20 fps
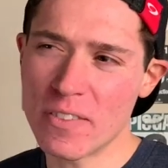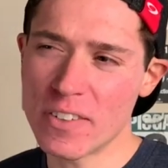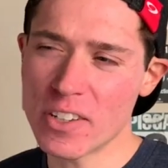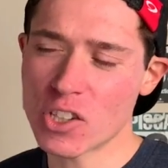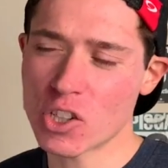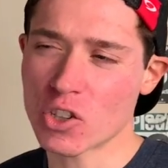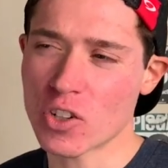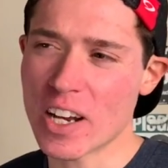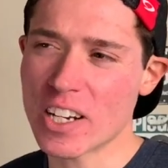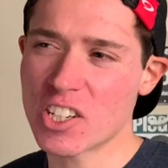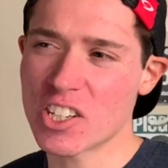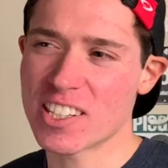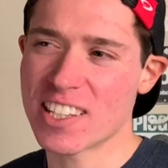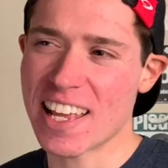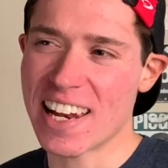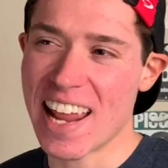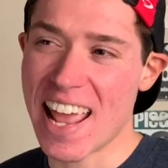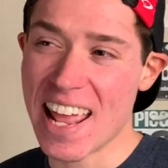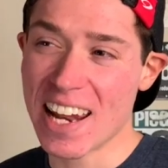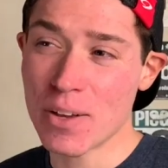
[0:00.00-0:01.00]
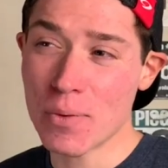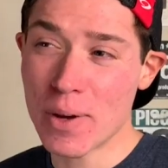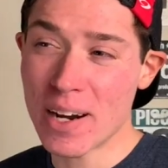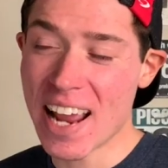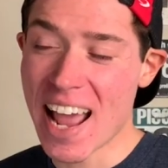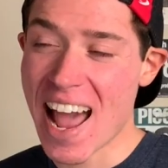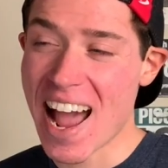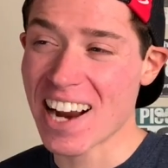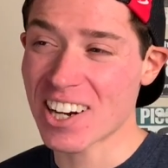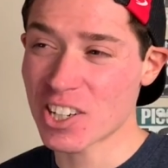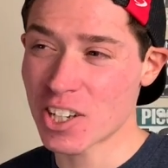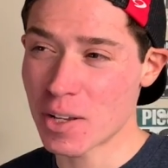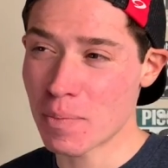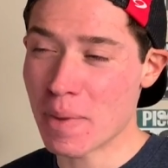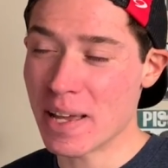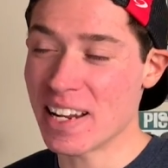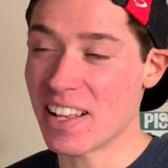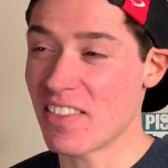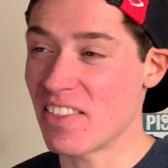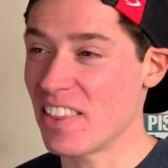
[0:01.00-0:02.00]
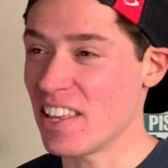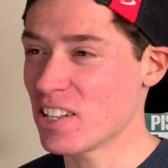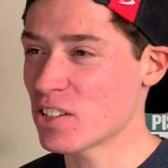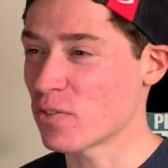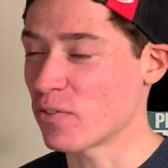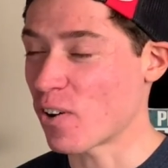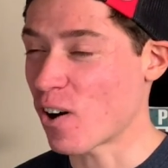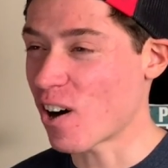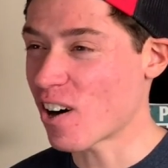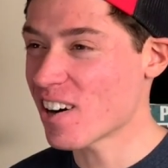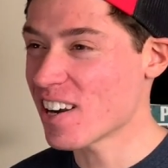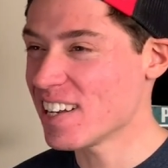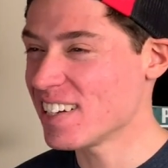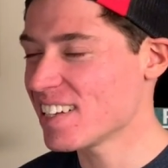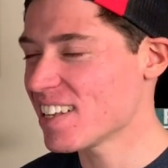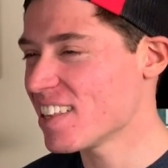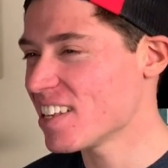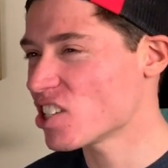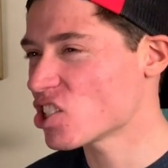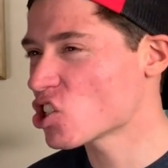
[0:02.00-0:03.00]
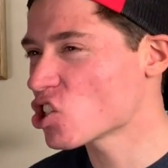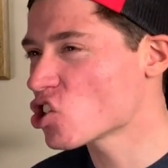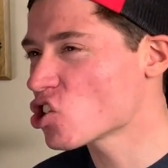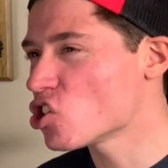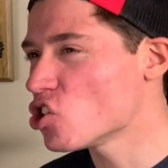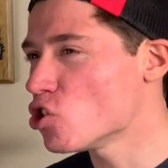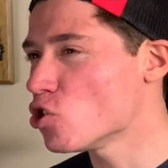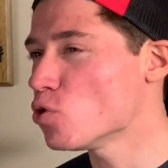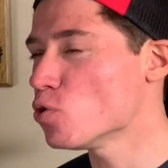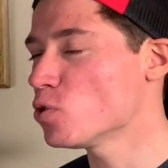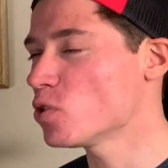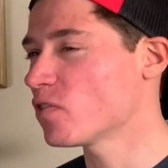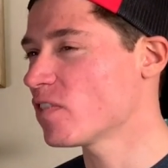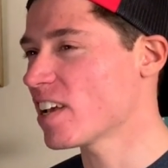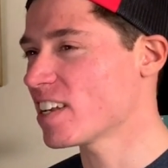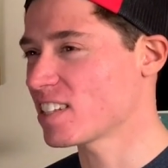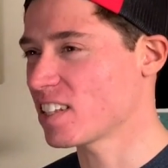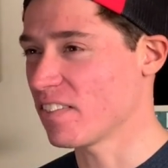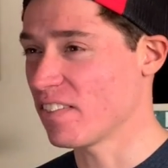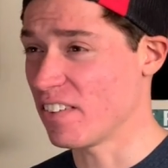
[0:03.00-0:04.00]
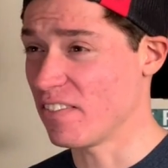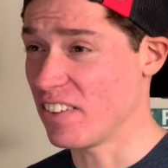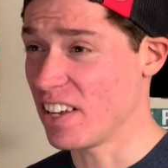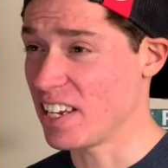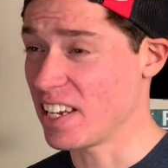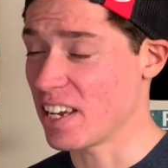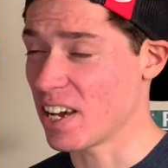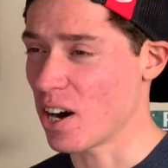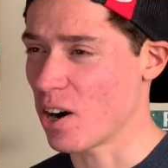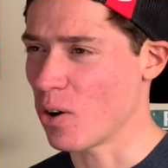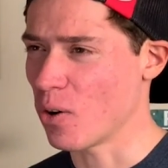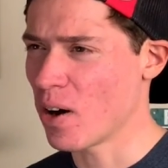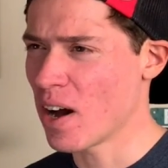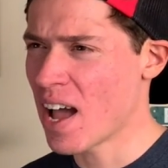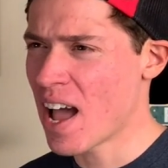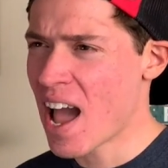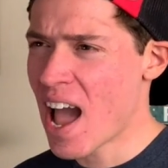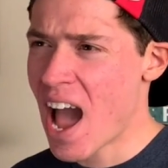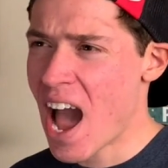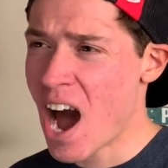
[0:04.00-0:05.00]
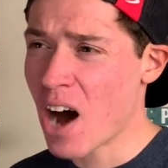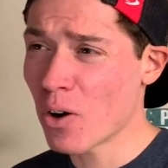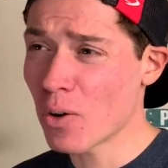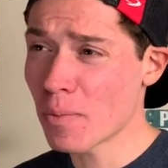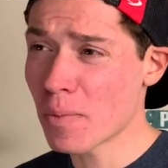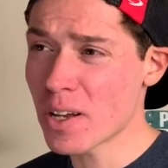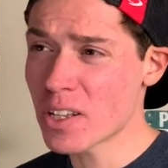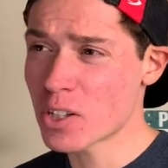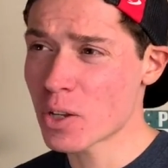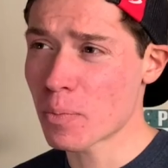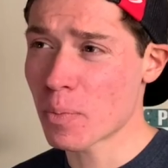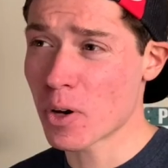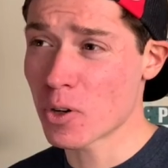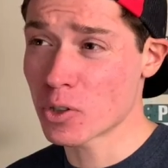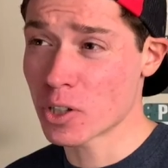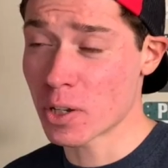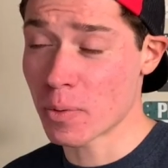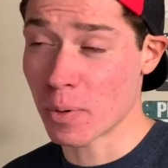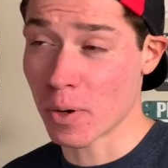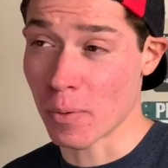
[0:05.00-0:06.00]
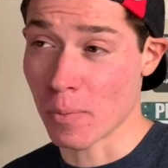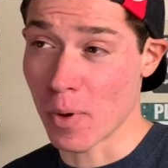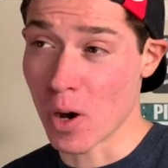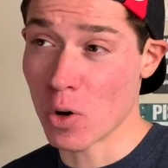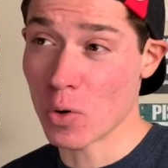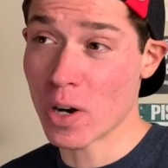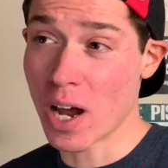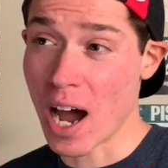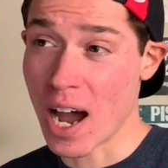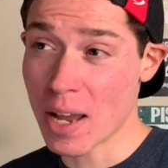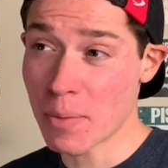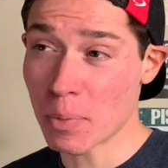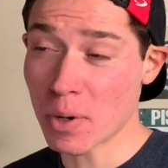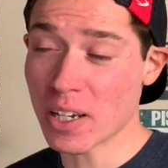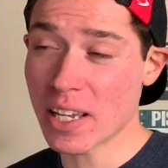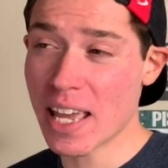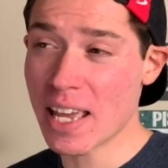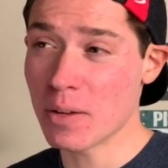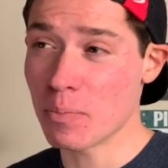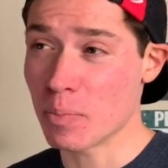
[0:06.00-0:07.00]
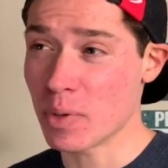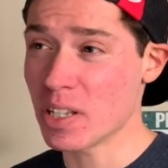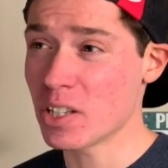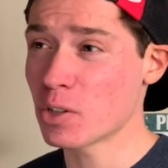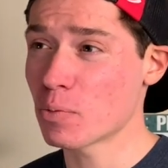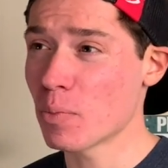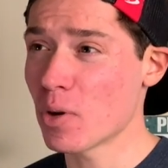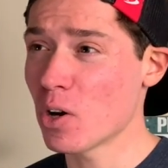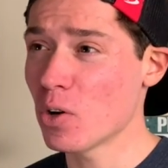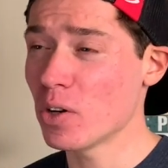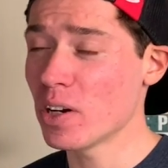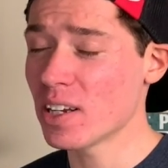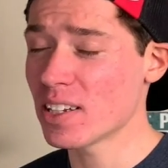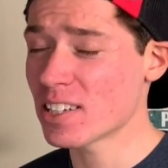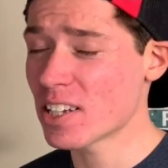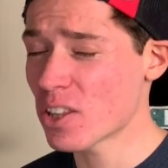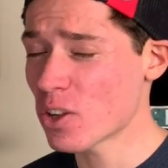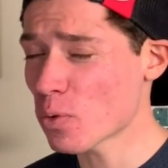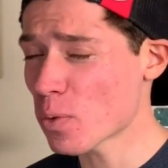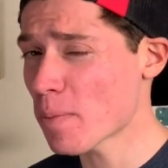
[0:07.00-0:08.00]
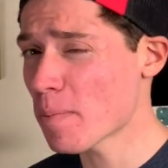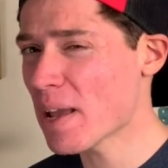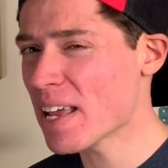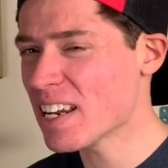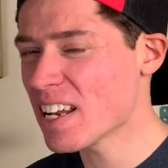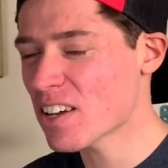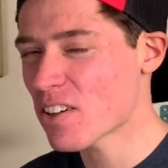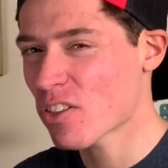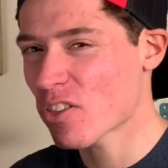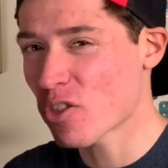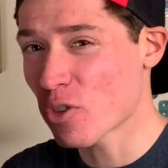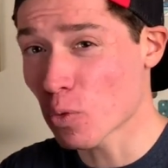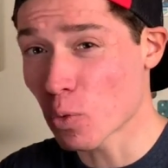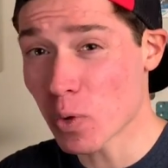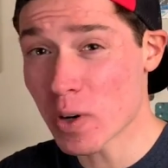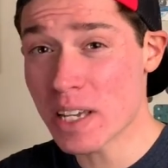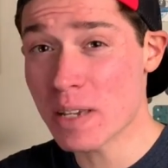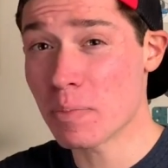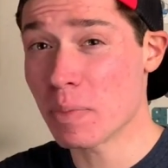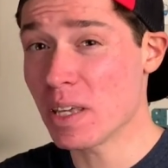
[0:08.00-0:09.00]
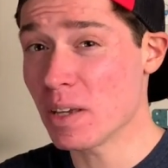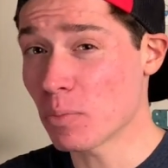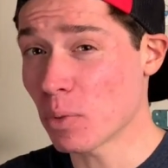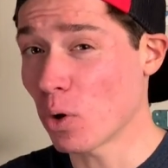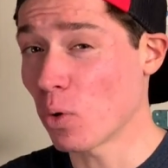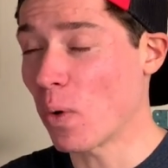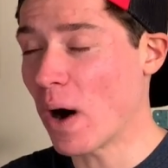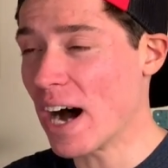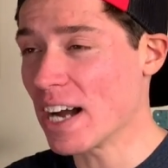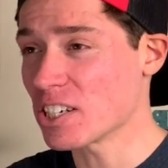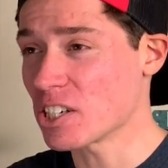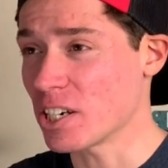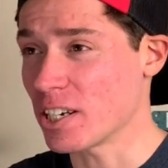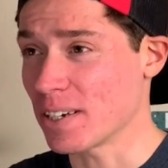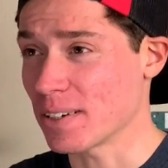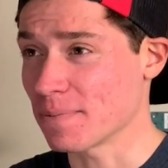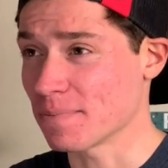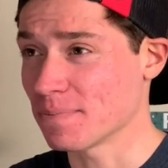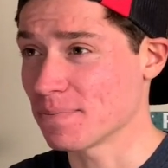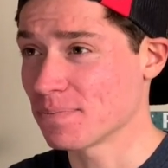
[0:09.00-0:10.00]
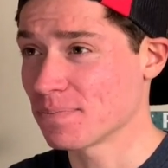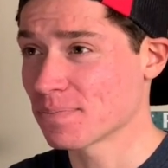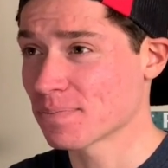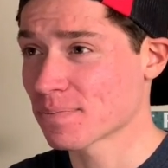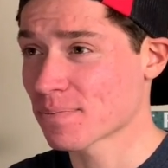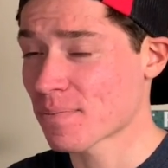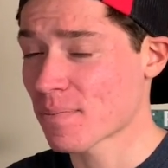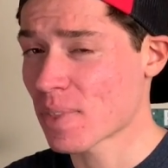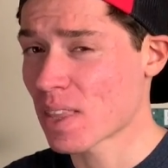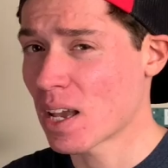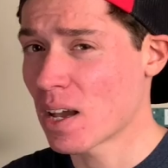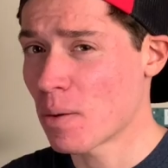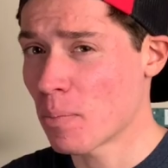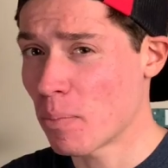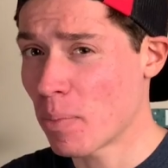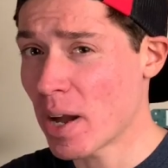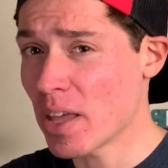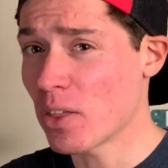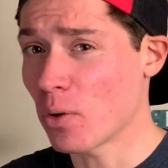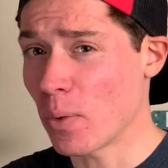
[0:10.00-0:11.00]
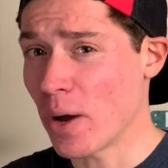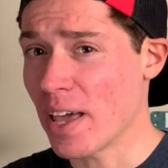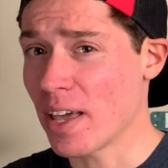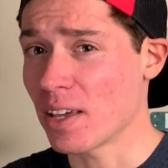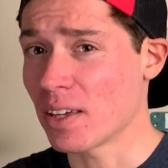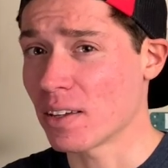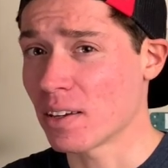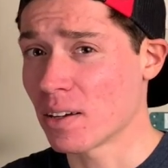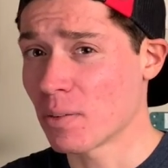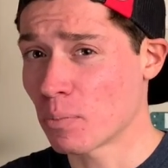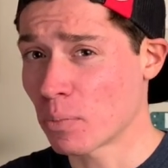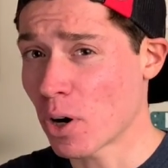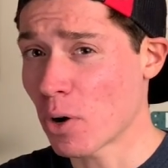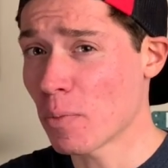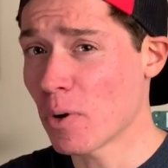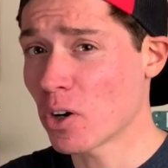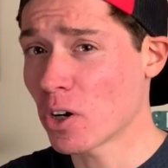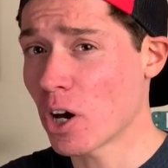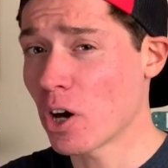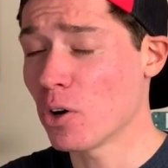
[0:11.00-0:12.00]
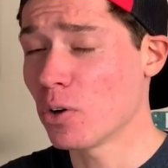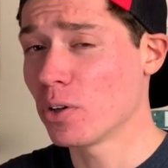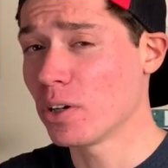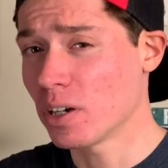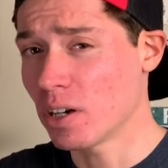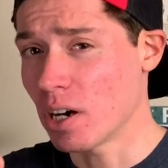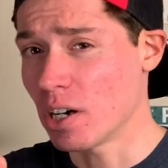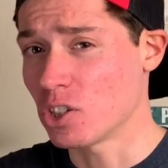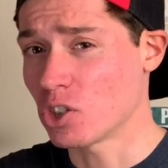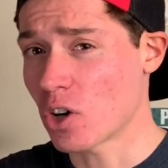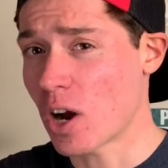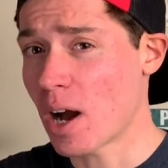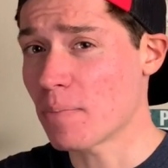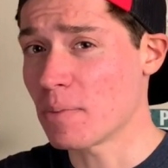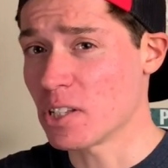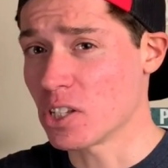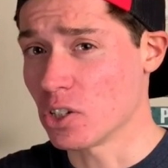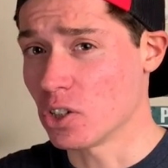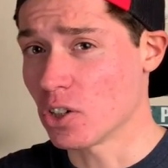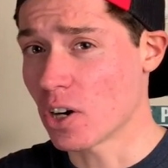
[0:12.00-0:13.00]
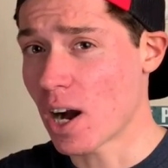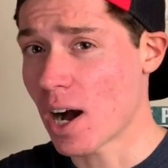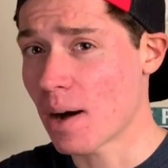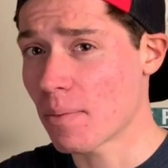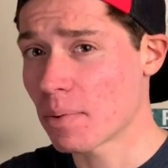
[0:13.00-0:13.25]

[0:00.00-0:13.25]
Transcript: a stretch is that anyone actually made it this far into this snooze fest of a video. How am I supposed to promote Hypergain Beast Mode to the remaining 3 people watching? By the way, promo code a drop is a drop.